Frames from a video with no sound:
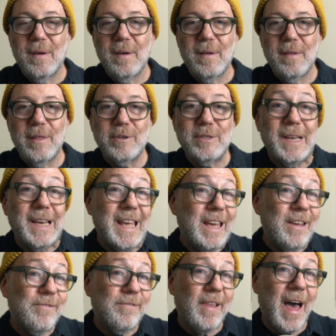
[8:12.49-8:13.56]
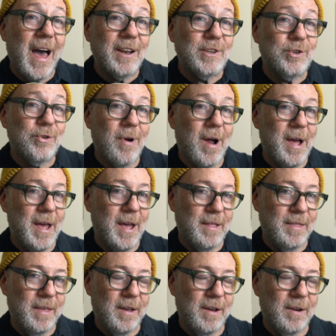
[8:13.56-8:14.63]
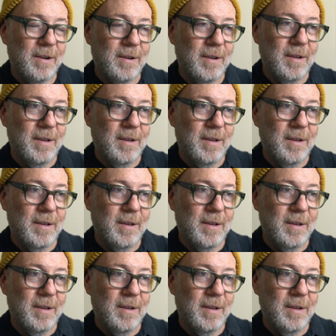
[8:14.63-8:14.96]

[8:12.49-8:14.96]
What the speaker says: There's an E flat triad there.